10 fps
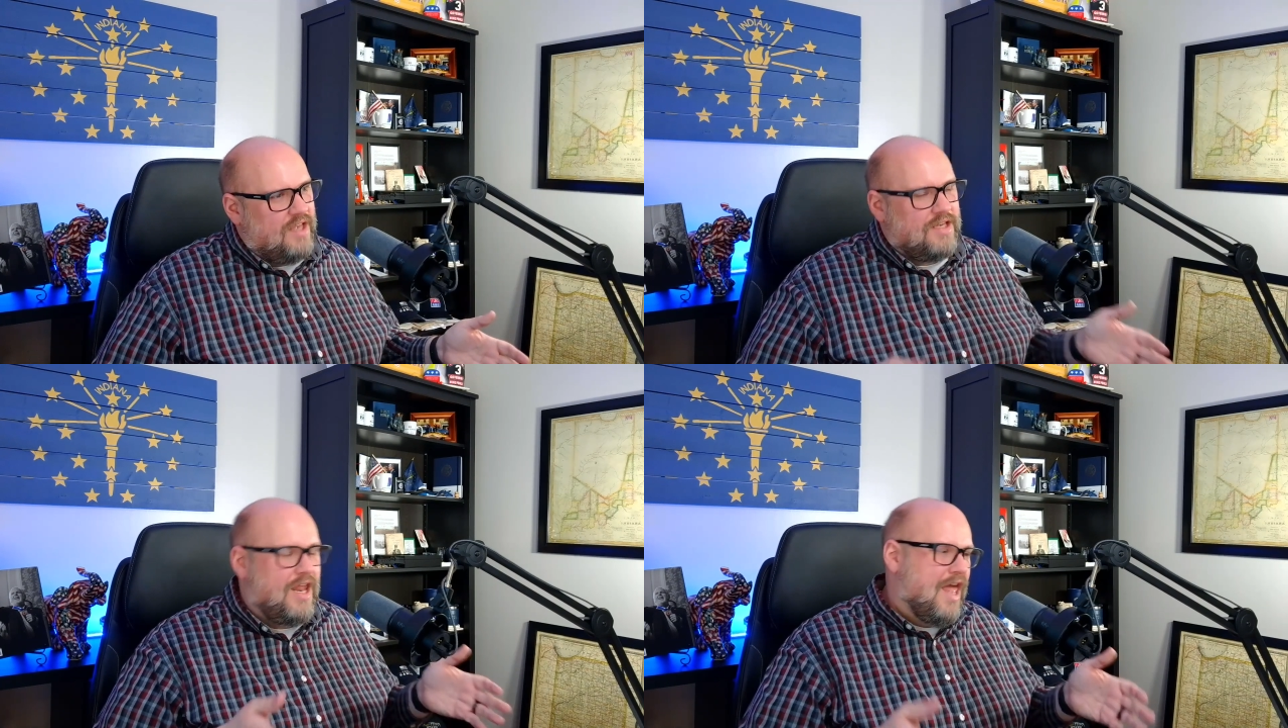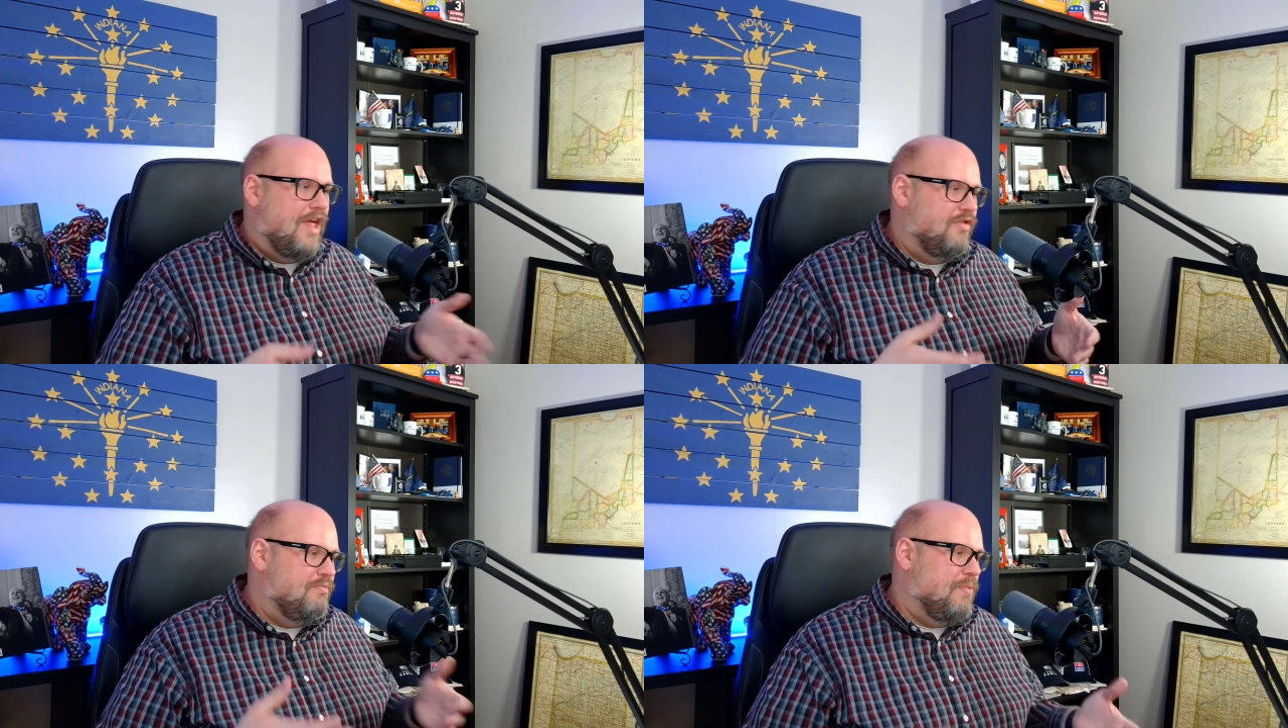And I
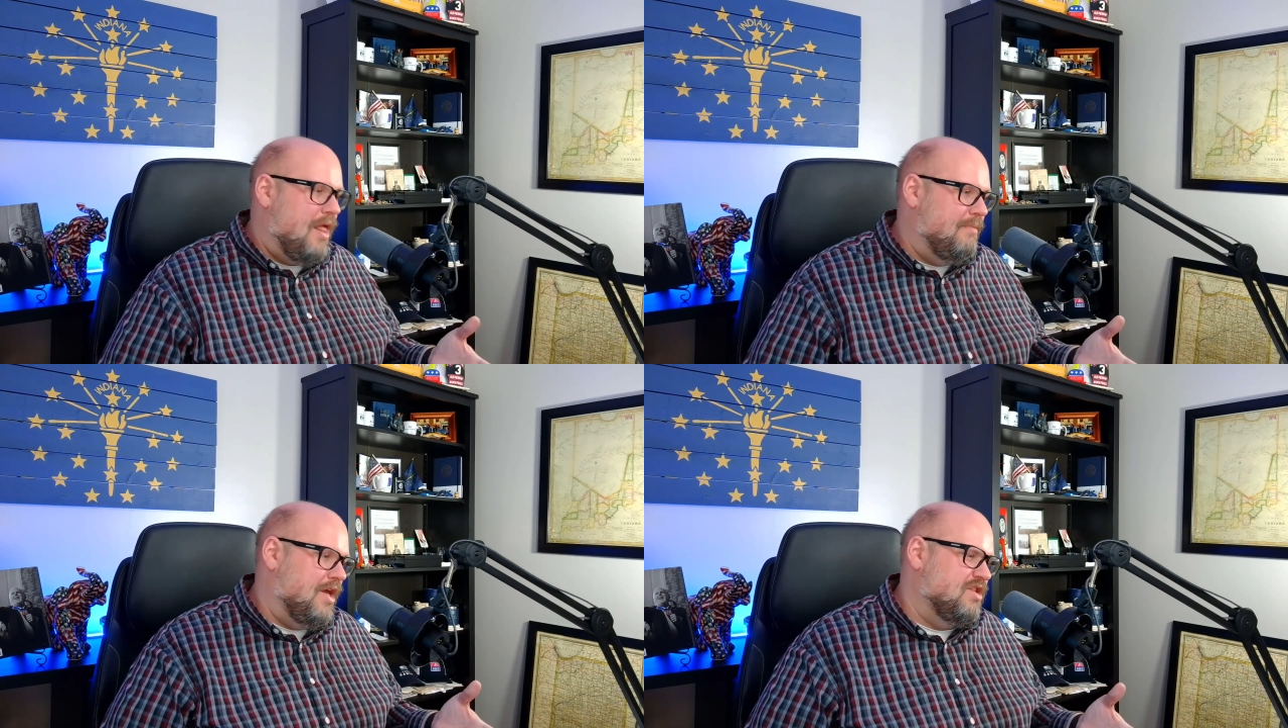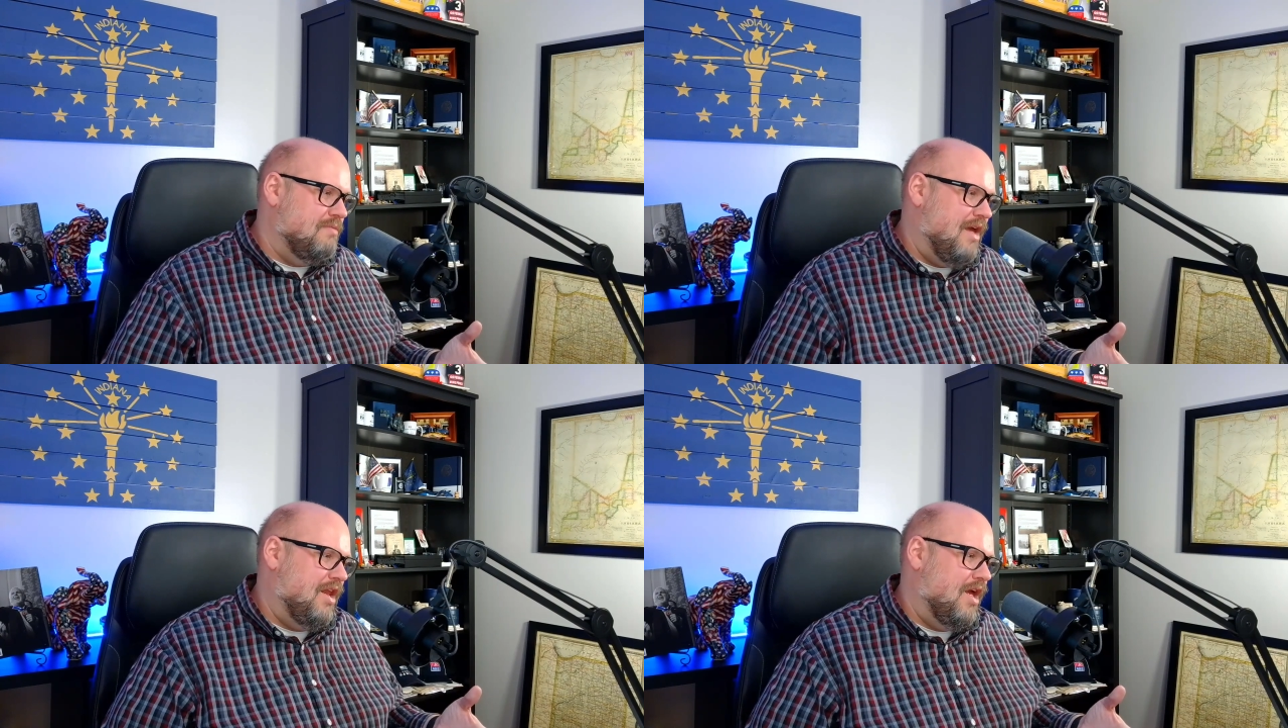probably because the
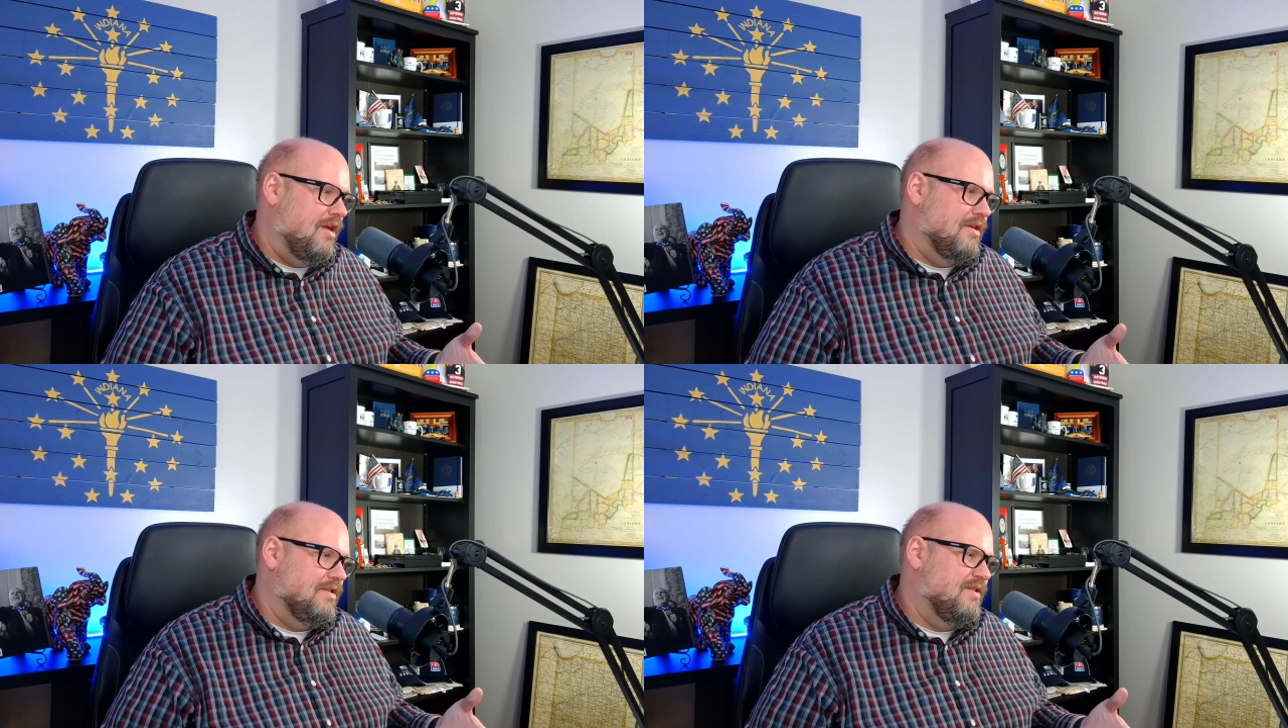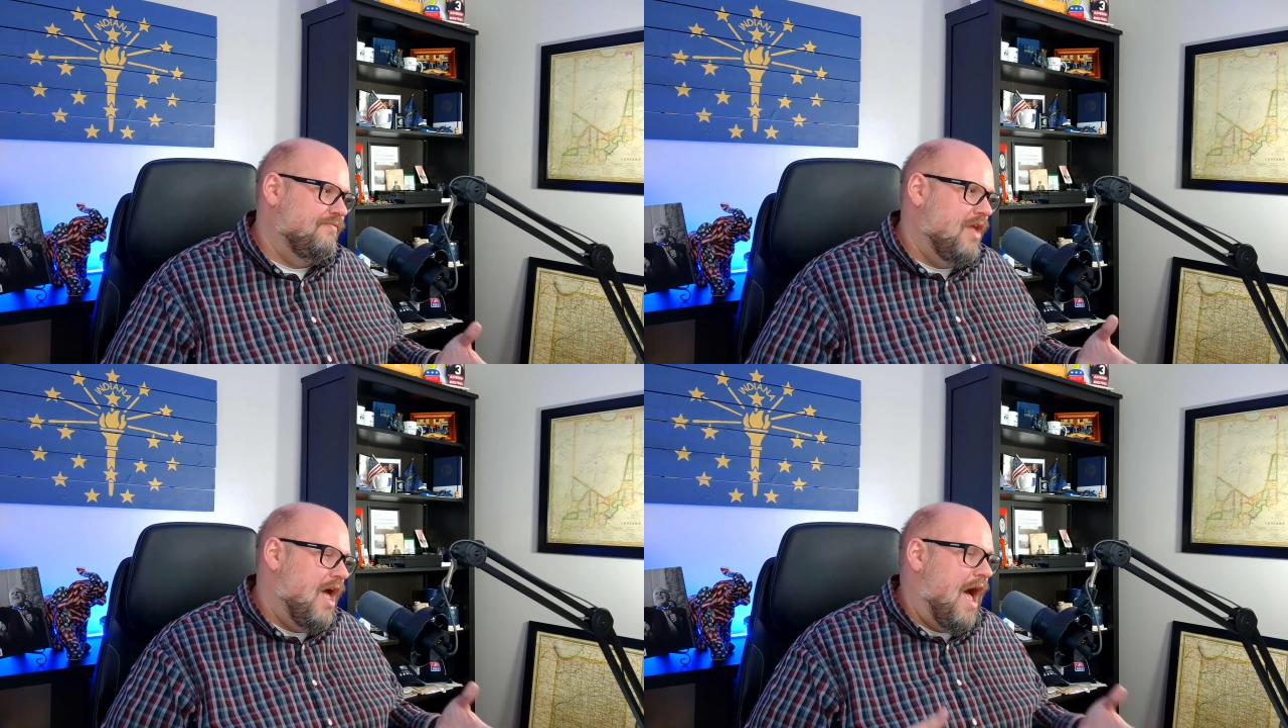media is
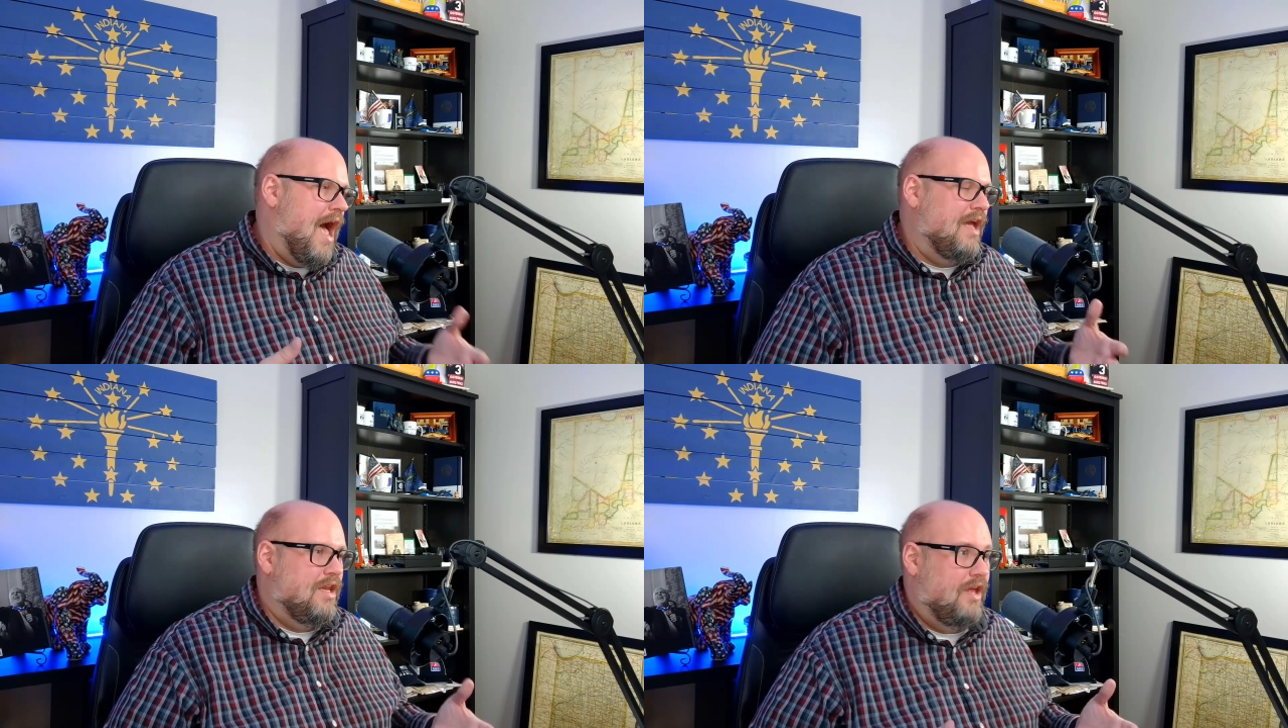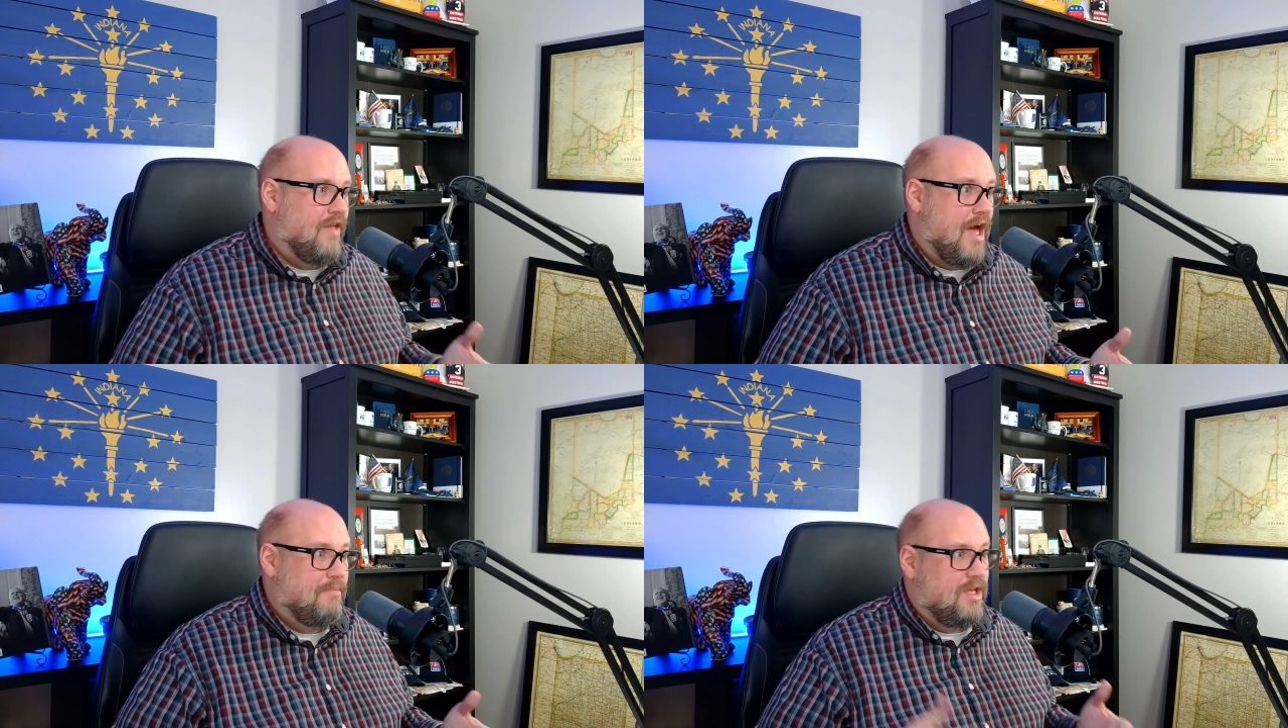heightening
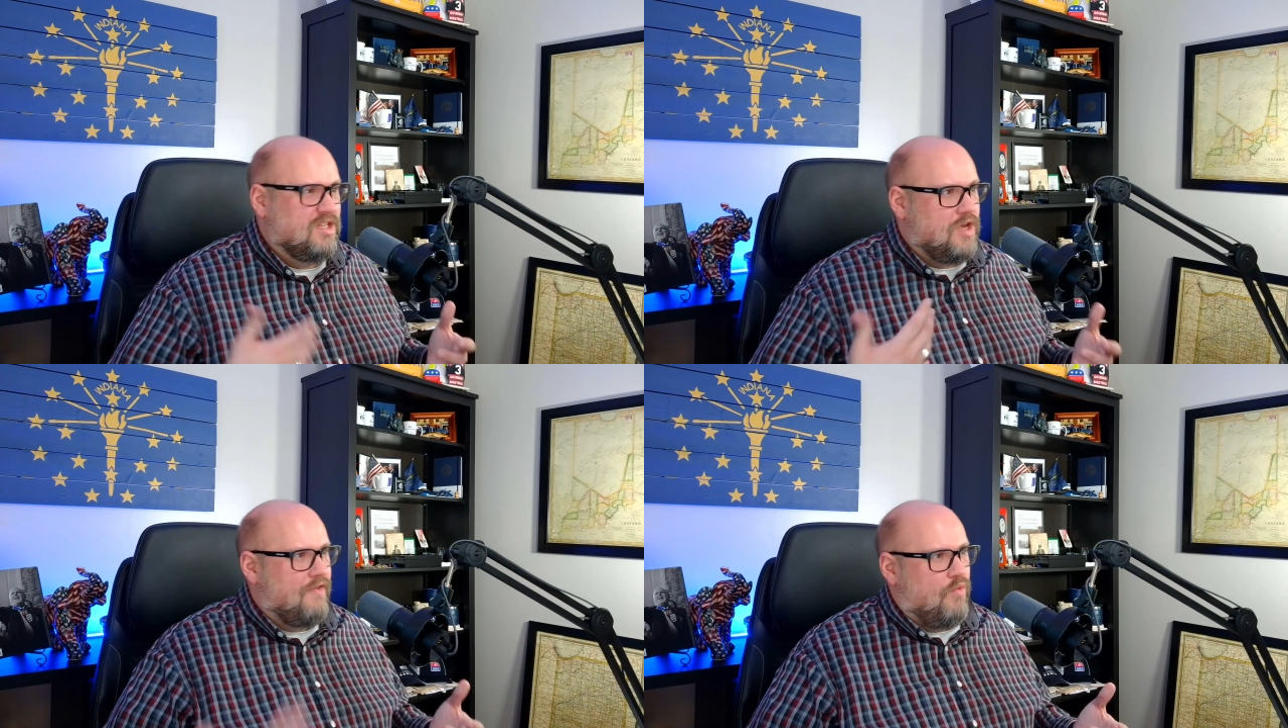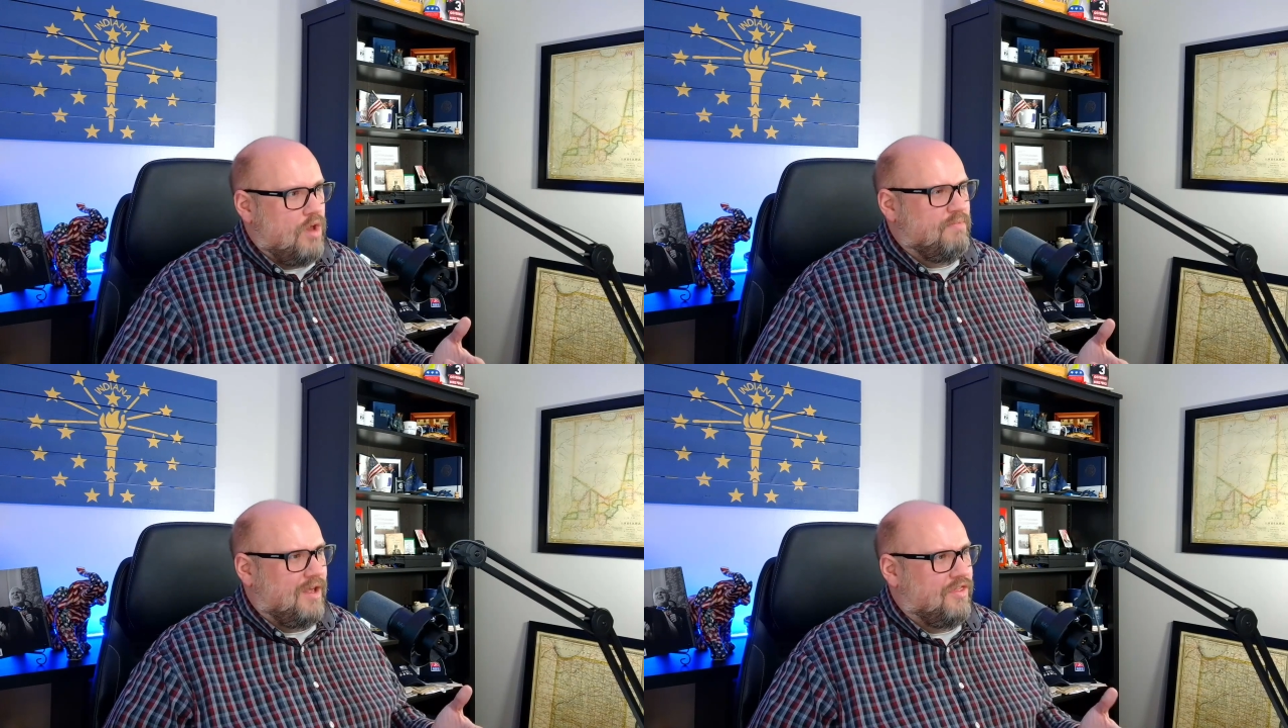that because you have one
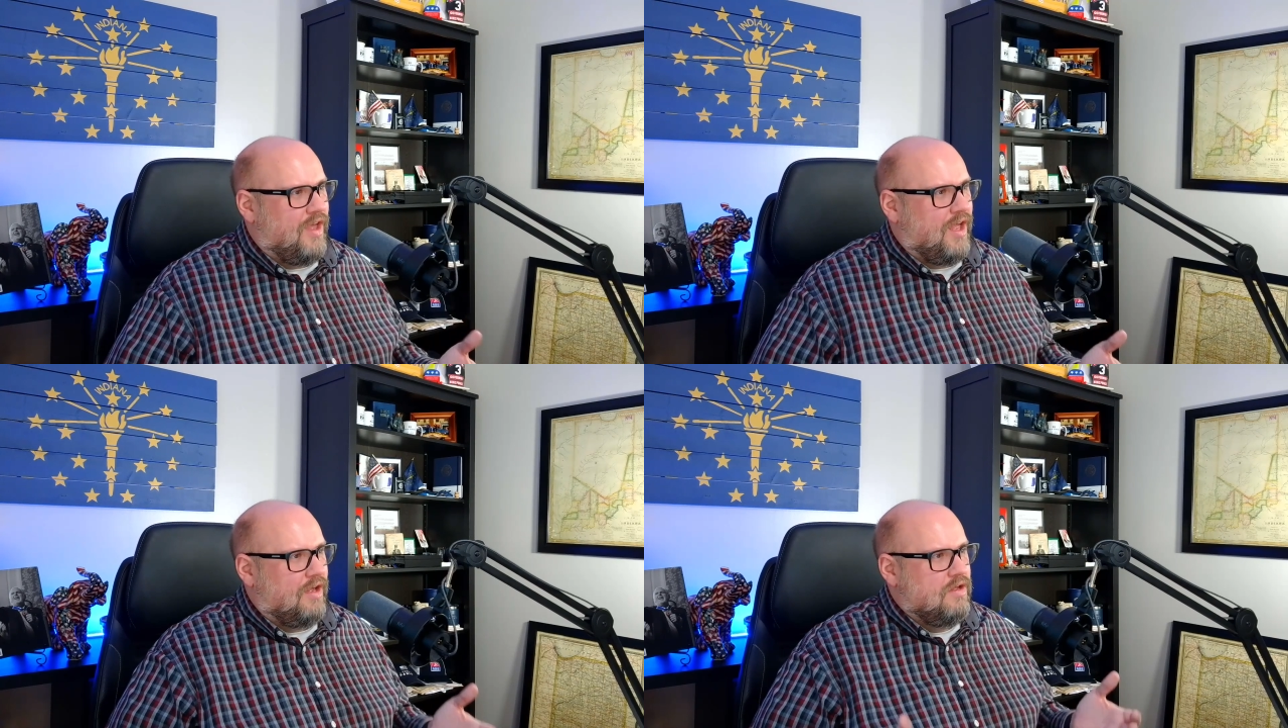big thing